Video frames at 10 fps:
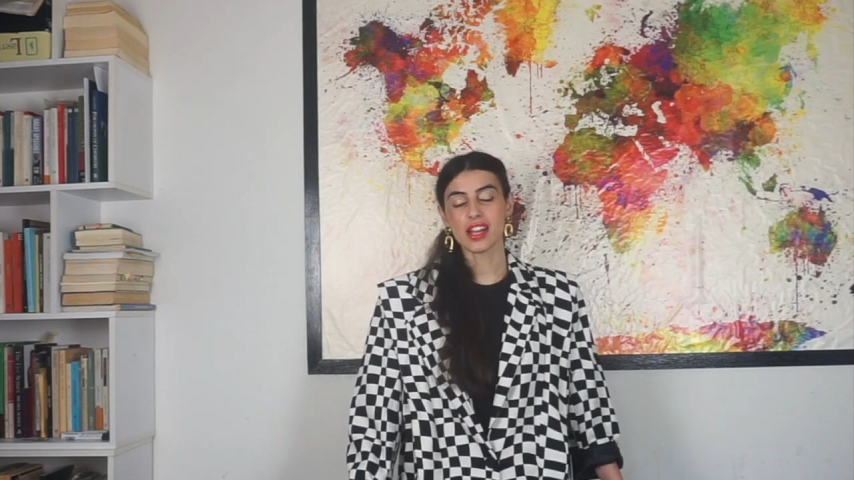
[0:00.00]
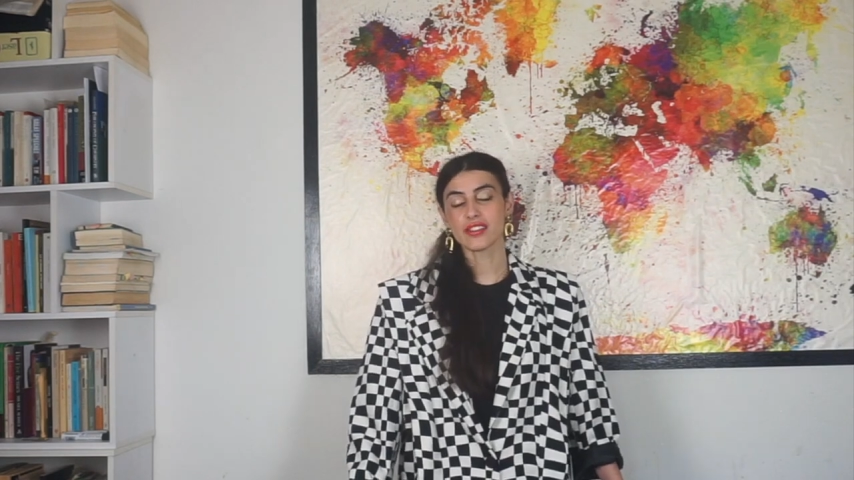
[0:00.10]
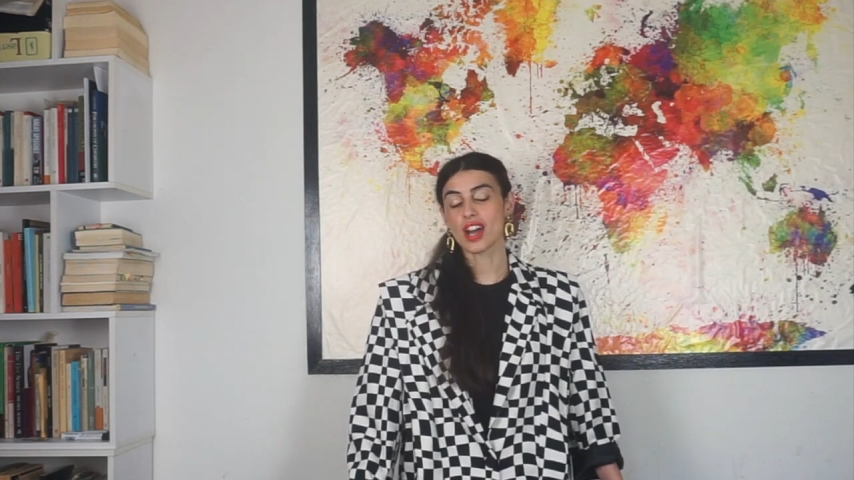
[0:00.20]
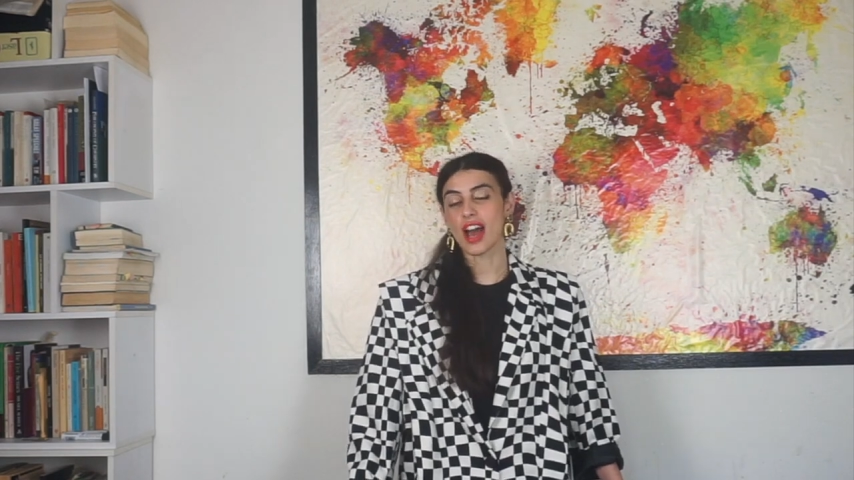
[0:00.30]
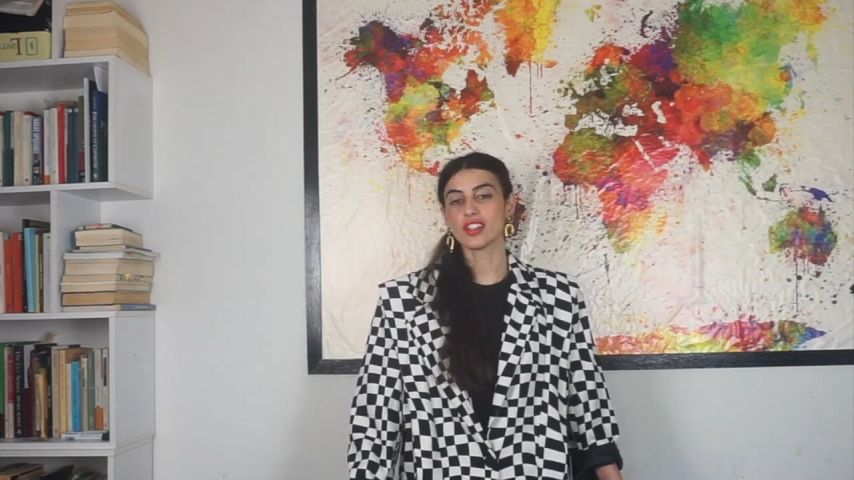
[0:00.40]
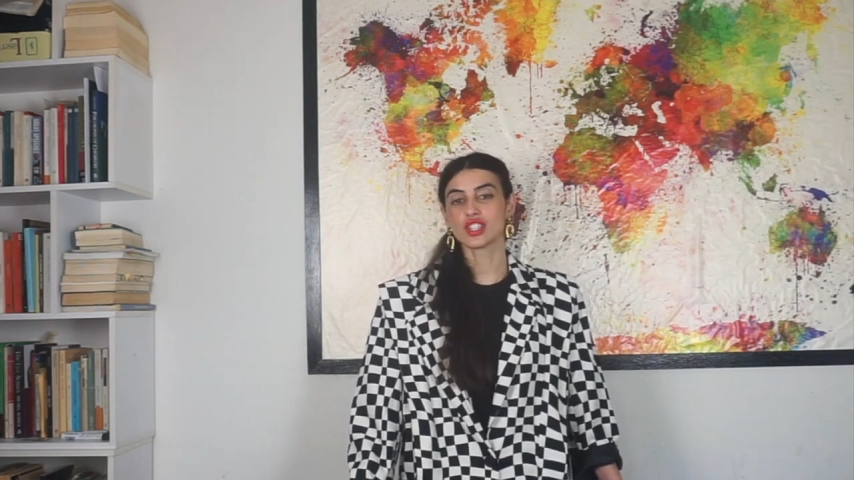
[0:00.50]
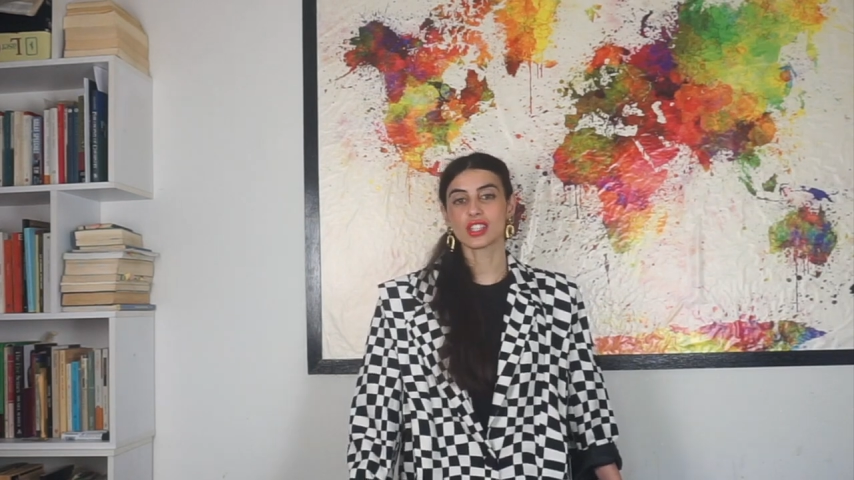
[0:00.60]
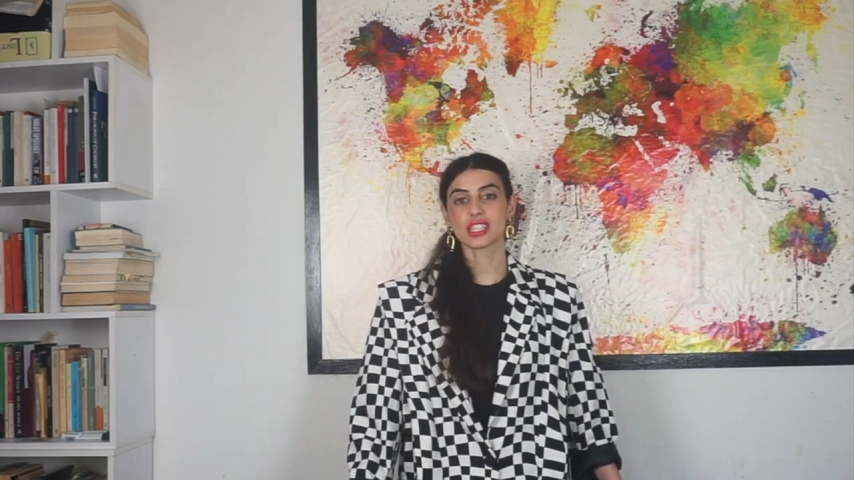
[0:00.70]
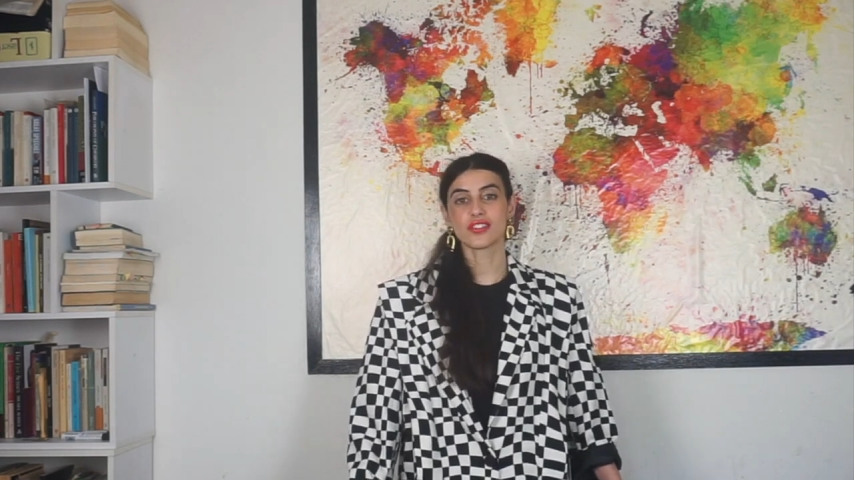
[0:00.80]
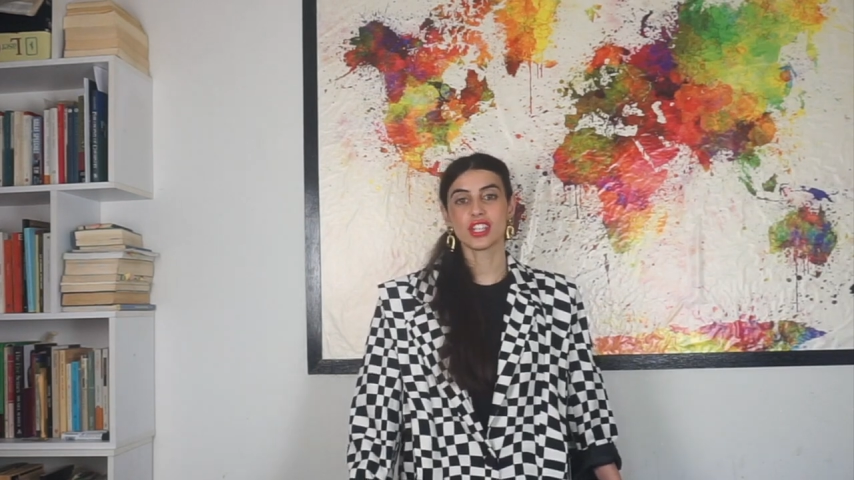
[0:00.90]
If you have
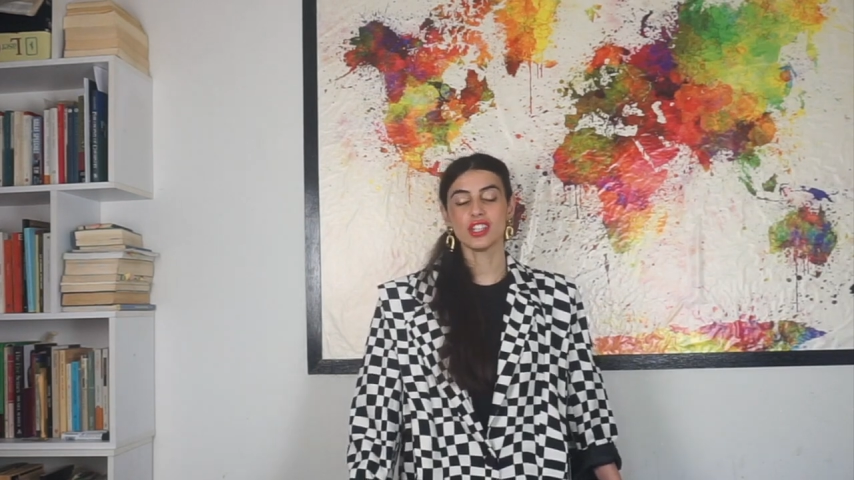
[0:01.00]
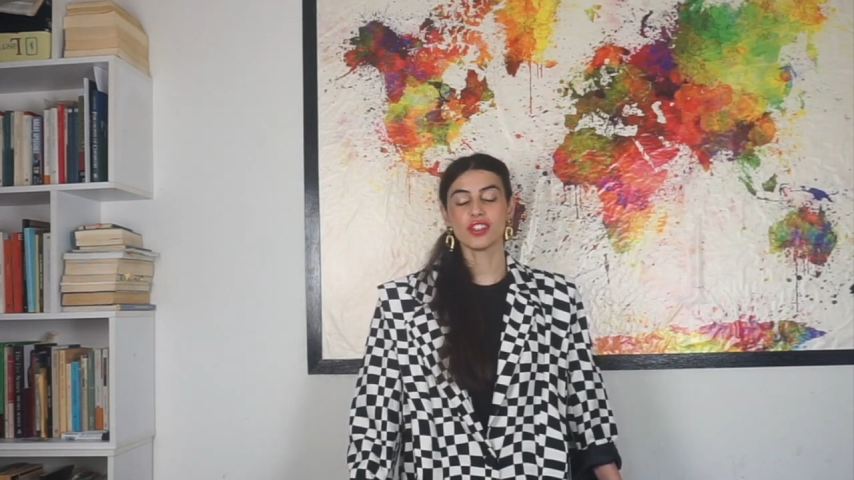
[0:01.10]
enjoyed this video,